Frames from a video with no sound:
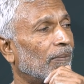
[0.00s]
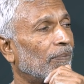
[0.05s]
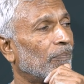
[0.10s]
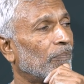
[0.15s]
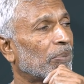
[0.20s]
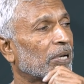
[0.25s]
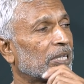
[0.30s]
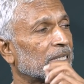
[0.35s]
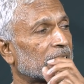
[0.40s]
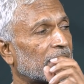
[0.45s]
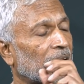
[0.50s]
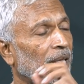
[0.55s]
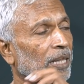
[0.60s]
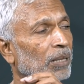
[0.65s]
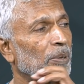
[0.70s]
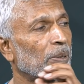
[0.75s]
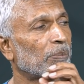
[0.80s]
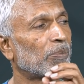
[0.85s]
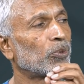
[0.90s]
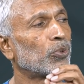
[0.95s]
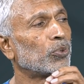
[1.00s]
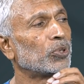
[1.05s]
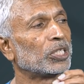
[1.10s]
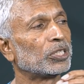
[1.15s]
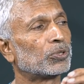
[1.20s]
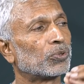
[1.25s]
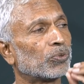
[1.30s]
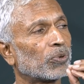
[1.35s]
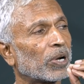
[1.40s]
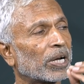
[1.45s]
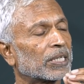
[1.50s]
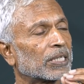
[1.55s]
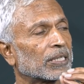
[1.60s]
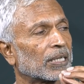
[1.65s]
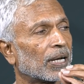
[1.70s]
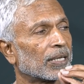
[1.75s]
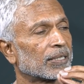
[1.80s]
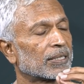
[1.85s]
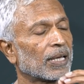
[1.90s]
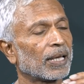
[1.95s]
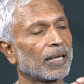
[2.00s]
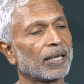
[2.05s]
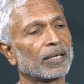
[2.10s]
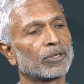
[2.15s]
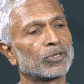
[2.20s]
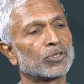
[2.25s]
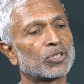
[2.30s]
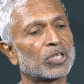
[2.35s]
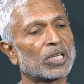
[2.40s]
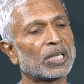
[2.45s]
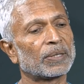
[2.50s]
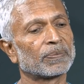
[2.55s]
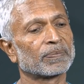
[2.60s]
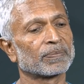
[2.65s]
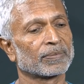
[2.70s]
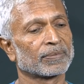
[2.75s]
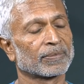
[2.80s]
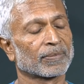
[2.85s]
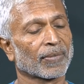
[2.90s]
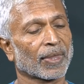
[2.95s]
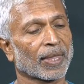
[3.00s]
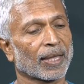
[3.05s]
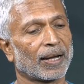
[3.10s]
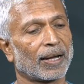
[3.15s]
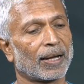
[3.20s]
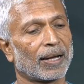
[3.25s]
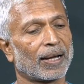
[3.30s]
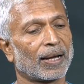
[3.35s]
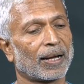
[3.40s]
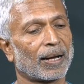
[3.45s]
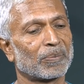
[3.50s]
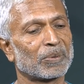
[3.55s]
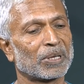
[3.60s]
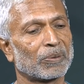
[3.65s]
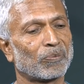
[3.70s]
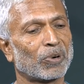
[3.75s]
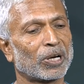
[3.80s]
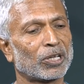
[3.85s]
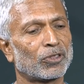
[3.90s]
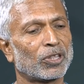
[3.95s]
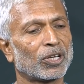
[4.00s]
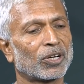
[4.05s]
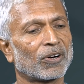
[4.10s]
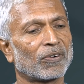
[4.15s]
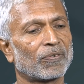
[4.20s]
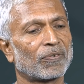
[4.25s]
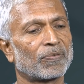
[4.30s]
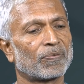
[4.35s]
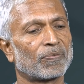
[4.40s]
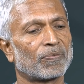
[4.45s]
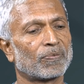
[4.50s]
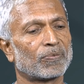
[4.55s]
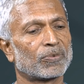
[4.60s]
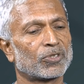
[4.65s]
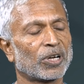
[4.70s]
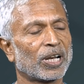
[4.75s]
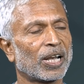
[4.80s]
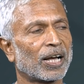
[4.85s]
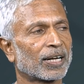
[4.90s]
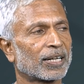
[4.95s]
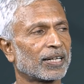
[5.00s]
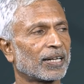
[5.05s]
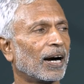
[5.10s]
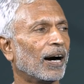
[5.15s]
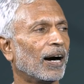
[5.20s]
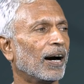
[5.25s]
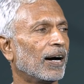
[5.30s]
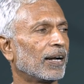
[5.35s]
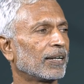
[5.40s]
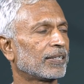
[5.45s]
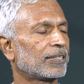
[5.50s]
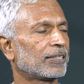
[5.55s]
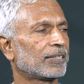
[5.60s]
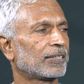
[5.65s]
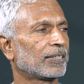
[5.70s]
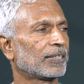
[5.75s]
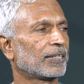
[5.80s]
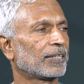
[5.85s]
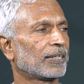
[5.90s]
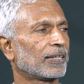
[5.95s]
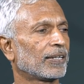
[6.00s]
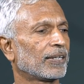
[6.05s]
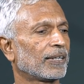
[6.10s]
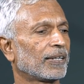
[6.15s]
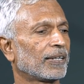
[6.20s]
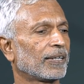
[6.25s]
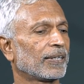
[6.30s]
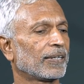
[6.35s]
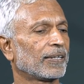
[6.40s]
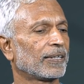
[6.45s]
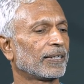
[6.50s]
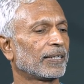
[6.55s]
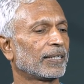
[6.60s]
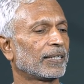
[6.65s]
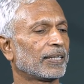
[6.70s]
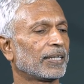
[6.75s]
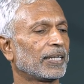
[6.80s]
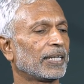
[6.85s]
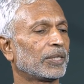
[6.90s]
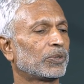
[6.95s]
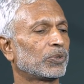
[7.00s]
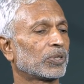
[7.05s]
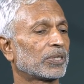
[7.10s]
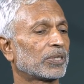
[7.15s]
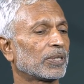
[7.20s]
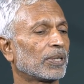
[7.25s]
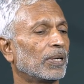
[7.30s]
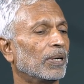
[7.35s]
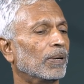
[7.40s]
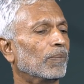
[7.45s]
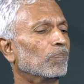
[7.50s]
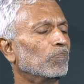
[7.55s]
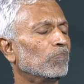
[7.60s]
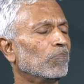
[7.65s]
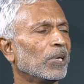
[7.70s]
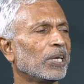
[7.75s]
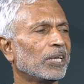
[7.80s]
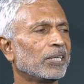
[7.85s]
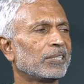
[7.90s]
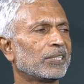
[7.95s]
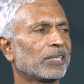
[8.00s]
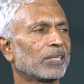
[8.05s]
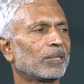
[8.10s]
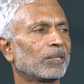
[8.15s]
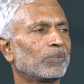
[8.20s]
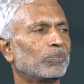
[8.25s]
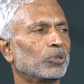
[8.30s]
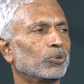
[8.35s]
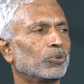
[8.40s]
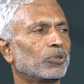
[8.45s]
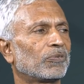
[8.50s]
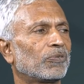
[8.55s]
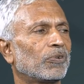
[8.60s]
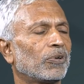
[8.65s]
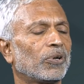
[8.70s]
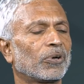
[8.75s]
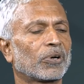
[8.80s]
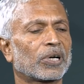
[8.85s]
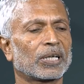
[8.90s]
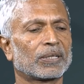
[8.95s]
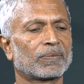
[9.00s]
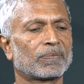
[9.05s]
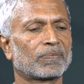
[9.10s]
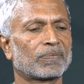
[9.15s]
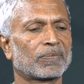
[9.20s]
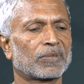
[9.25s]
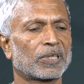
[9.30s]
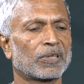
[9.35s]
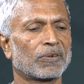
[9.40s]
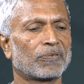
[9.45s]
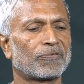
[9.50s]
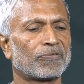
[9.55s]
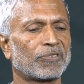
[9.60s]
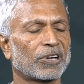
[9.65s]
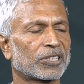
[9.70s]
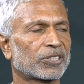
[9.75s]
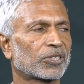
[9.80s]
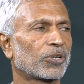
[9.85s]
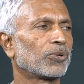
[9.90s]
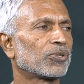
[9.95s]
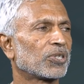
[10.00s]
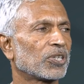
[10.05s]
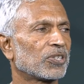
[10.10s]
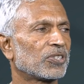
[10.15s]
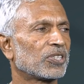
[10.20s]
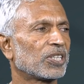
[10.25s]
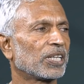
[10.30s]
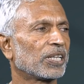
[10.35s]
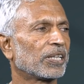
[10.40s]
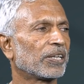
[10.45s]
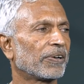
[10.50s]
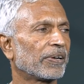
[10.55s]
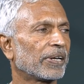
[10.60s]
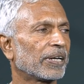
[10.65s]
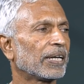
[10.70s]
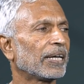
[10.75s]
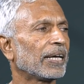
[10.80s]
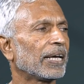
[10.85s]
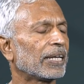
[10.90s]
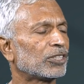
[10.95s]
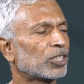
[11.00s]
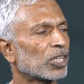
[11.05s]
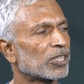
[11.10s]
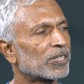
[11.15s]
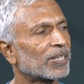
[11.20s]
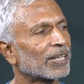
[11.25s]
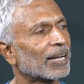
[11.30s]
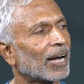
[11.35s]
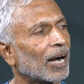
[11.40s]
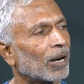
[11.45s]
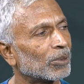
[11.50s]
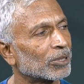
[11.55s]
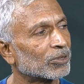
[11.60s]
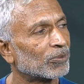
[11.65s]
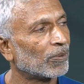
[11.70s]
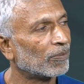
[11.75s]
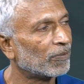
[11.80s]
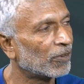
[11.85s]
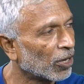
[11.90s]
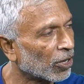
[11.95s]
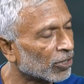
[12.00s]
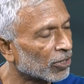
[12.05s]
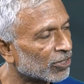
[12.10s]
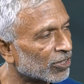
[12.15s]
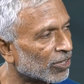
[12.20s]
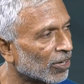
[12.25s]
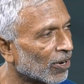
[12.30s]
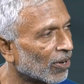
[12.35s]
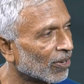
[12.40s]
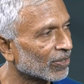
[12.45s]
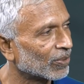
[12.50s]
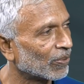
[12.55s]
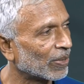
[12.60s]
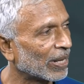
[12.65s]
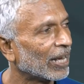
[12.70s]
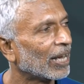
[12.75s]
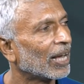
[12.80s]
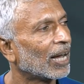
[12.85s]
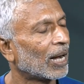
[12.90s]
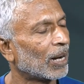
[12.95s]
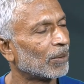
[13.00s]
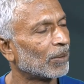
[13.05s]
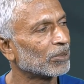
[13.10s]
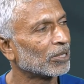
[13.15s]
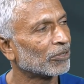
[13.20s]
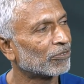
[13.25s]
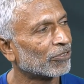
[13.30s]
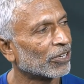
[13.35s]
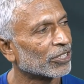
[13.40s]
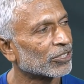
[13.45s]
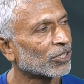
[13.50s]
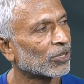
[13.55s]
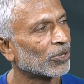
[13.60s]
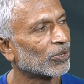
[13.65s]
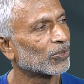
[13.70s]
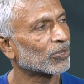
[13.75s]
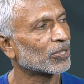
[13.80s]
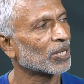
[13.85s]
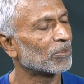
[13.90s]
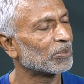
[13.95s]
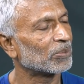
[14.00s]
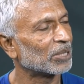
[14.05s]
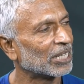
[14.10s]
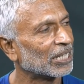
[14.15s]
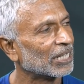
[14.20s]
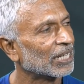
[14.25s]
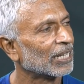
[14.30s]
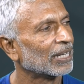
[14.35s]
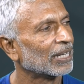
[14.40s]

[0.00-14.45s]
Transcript: because they are the people who need to recognize. You see, I mean, when you think of Sri Lankan art, it was amazingly beautiful. Look at the frescoes in Sigiriya. Just think how much we've lost along the way. How many frescoes, how many